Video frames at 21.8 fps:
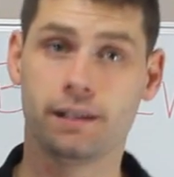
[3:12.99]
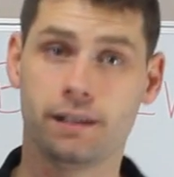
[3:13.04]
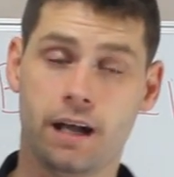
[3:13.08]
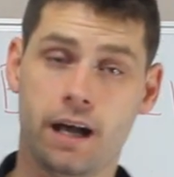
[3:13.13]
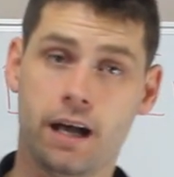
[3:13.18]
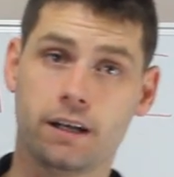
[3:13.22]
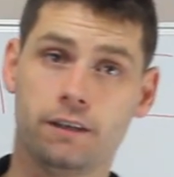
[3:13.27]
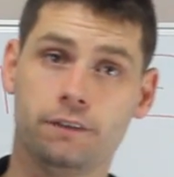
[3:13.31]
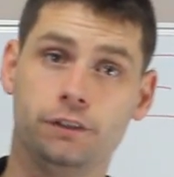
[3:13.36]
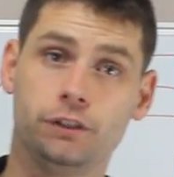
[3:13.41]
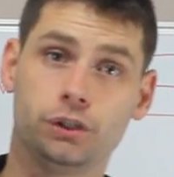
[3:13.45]

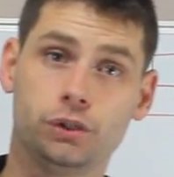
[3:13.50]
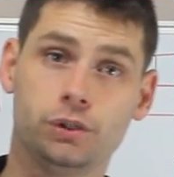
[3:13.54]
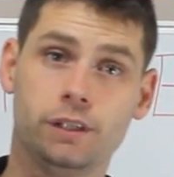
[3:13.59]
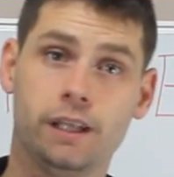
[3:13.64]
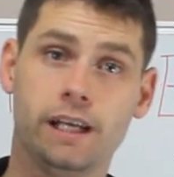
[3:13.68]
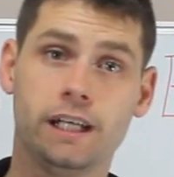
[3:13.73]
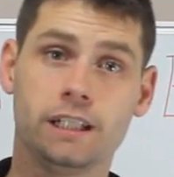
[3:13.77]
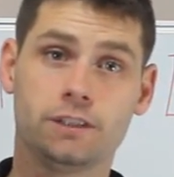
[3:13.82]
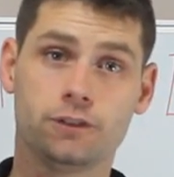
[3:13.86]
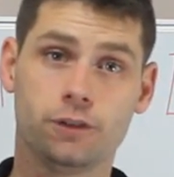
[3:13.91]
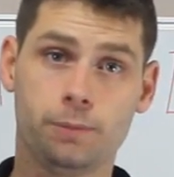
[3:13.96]
artificial
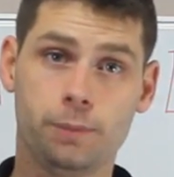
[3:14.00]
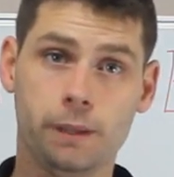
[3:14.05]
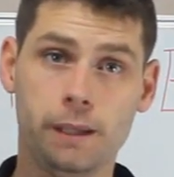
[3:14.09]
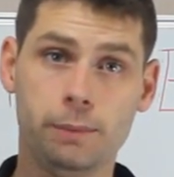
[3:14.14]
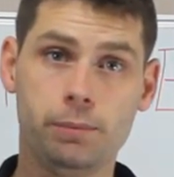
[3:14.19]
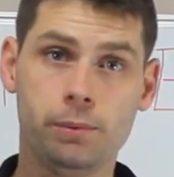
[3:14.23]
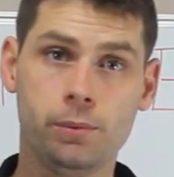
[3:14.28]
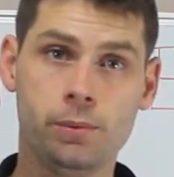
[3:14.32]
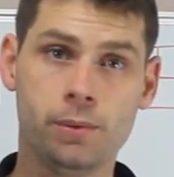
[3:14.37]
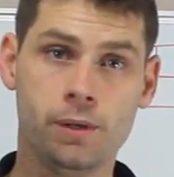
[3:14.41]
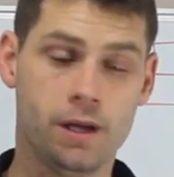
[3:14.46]
legs for
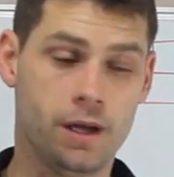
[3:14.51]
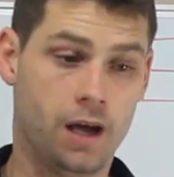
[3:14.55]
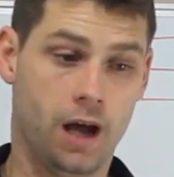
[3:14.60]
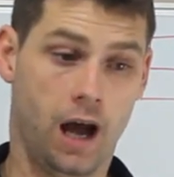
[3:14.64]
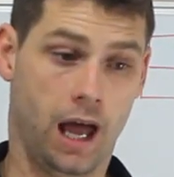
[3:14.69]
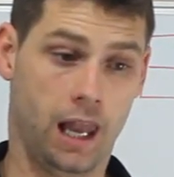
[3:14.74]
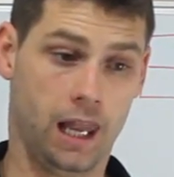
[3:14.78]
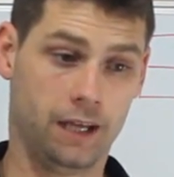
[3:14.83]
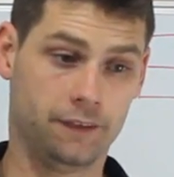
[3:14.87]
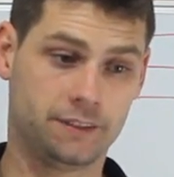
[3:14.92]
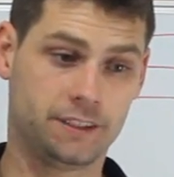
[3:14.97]
people.
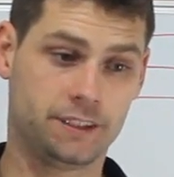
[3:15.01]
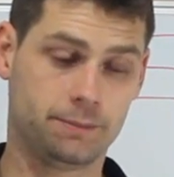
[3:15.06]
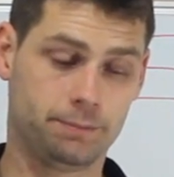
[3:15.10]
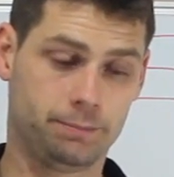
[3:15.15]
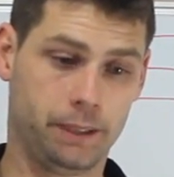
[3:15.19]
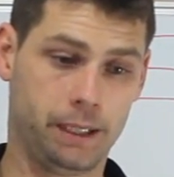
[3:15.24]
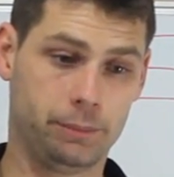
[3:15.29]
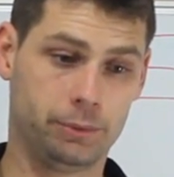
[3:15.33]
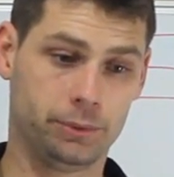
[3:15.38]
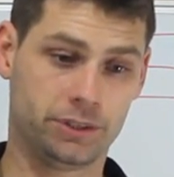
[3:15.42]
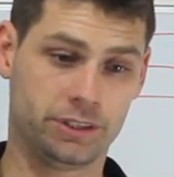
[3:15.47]
I love
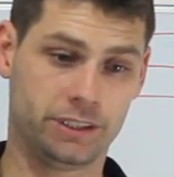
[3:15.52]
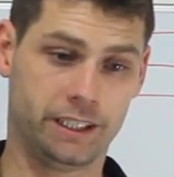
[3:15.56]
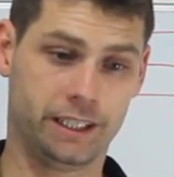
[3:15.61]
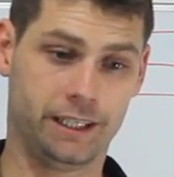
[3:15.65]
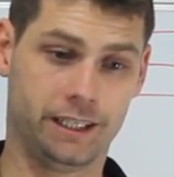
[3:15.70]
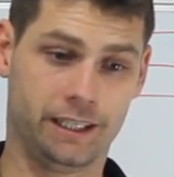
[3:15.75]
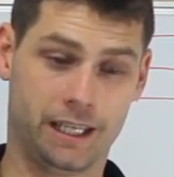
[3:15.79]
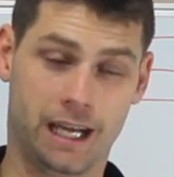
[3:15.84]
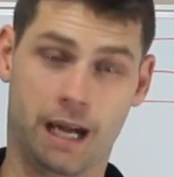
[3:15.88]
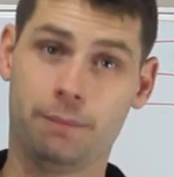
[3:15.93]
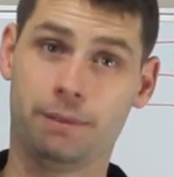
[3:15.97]
people
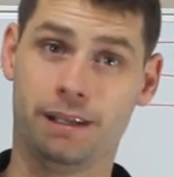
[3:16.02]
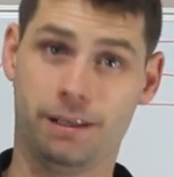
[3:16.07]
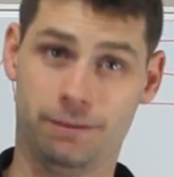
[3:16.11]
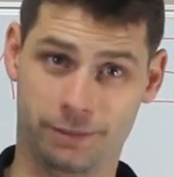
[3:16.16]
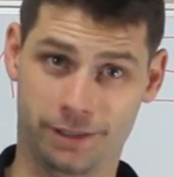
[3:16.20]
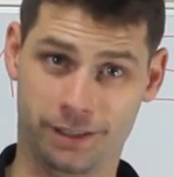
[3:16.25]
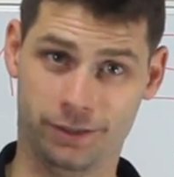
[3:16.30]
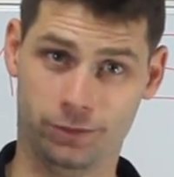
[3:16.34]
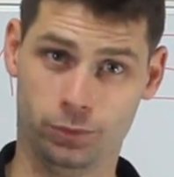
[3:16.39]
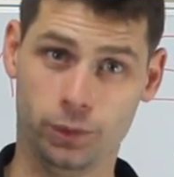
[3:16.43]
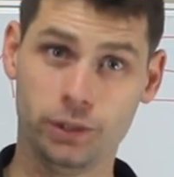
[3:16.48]
coming
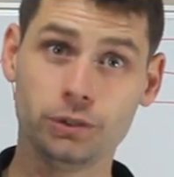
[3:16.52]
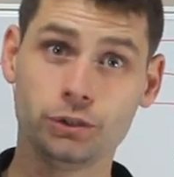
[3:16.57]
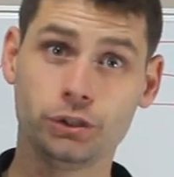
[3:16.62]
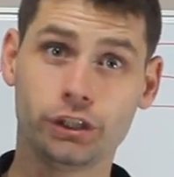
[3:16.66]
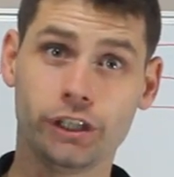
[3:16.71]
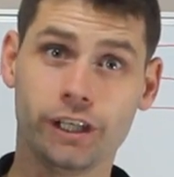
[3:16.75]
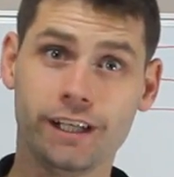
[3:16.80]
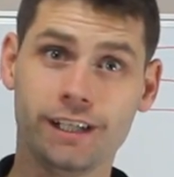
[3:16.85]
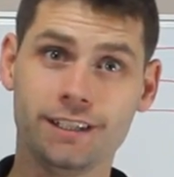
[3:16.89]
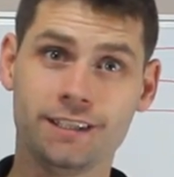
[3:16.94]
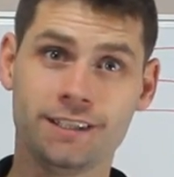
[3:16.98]
in
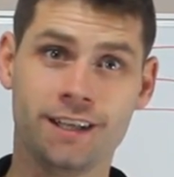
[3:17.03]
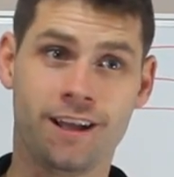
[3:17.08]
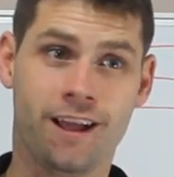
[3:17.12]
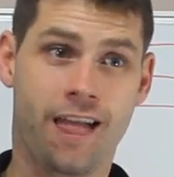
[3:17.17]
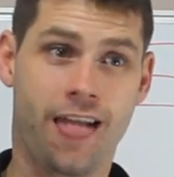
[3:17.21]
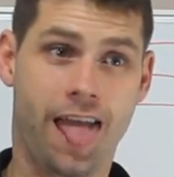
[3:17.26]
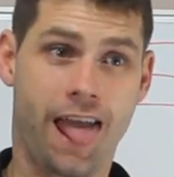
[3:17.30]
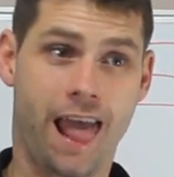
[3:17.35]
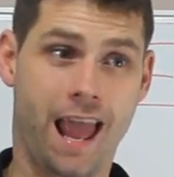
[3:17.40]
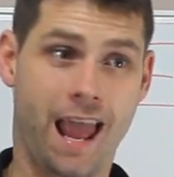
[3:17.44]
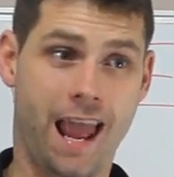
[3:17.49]
wheelchairs,
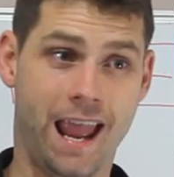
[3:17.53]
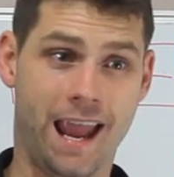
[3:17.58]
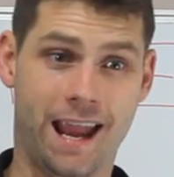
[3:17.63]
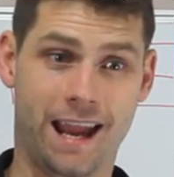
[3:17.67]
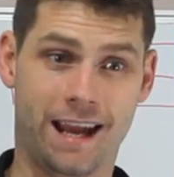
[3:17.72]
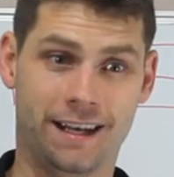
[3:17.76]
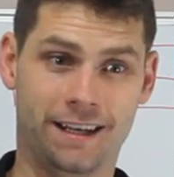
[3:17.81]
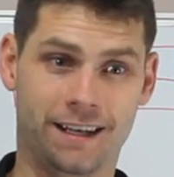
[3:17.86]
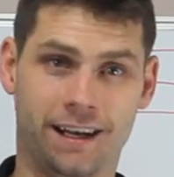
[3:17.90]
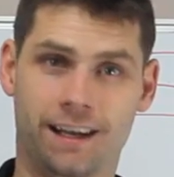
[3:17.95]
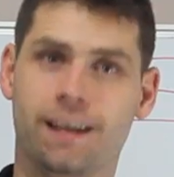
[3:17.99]

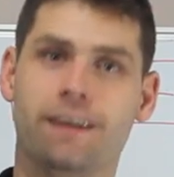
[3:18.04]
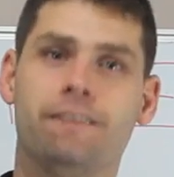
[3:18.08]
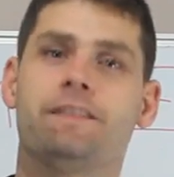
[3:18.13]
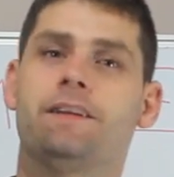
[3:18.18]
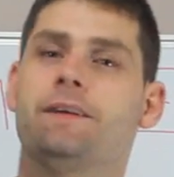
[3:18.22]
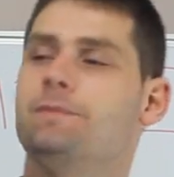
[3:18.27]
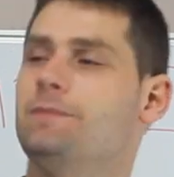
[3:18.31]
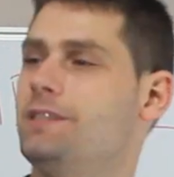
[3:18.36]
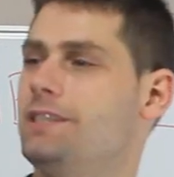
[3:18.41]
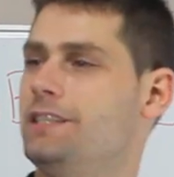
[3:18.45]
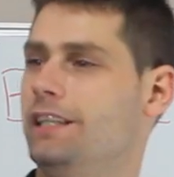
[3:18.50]
and I love
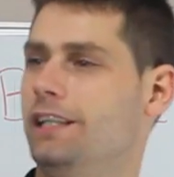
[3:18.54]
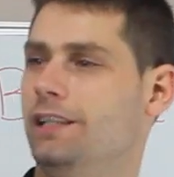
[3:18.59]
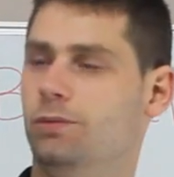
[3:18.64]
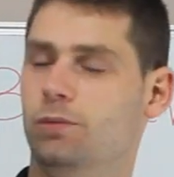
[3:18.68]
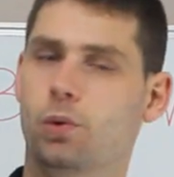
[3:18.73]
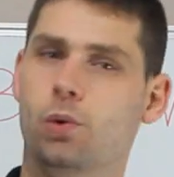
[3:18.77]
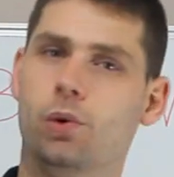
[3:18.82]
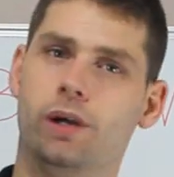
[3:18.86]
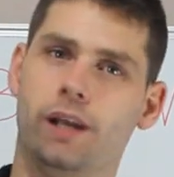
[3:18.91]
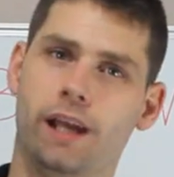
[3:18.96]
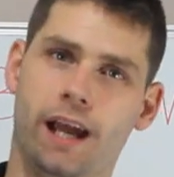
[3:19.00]
them seeing
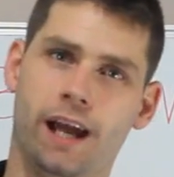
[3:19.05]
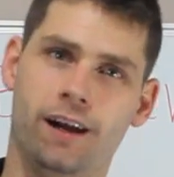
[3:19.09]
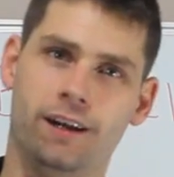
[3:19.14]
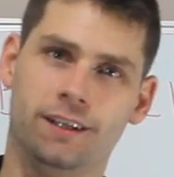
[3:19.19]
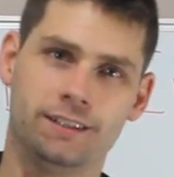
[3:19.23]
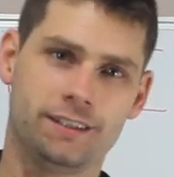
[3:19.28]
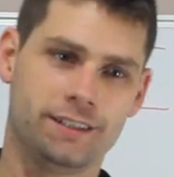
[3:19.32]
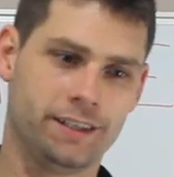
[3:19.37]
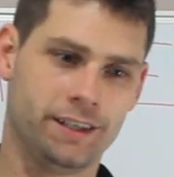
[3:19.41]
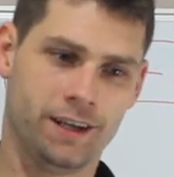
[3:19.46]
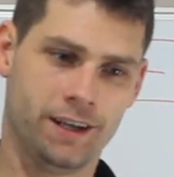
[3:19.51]
walk
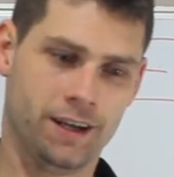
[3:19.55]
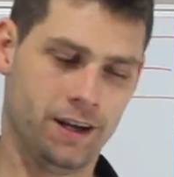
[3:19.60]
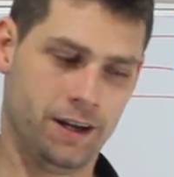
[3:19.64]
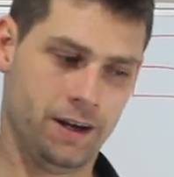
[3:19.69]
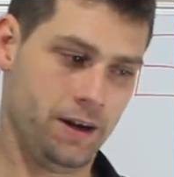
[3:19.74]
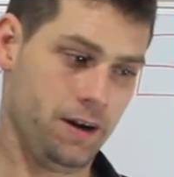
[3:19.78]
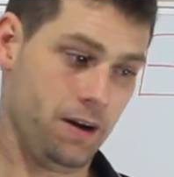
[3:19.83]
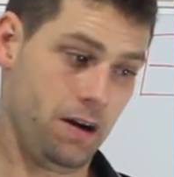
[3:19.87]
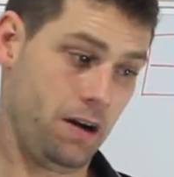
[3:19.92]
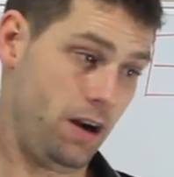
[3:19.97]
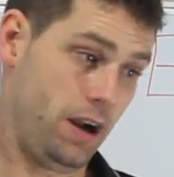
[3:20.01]
out.
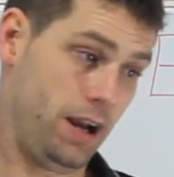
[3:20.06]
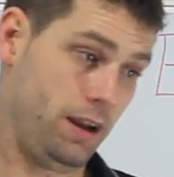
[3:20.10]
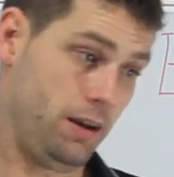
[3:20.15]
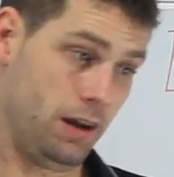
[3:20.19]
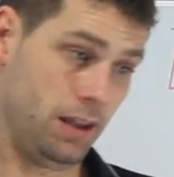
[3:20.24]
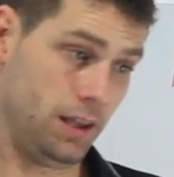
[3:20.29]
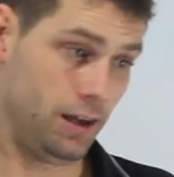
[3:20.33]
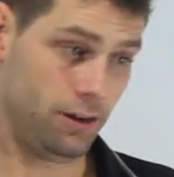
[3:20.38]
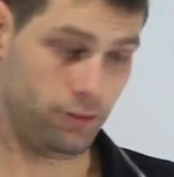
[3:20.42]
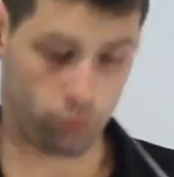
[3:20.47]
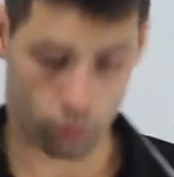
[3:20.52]
I
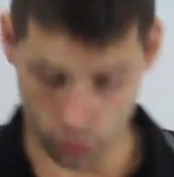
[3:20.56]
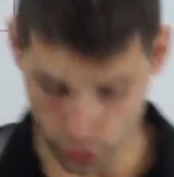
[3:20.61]
love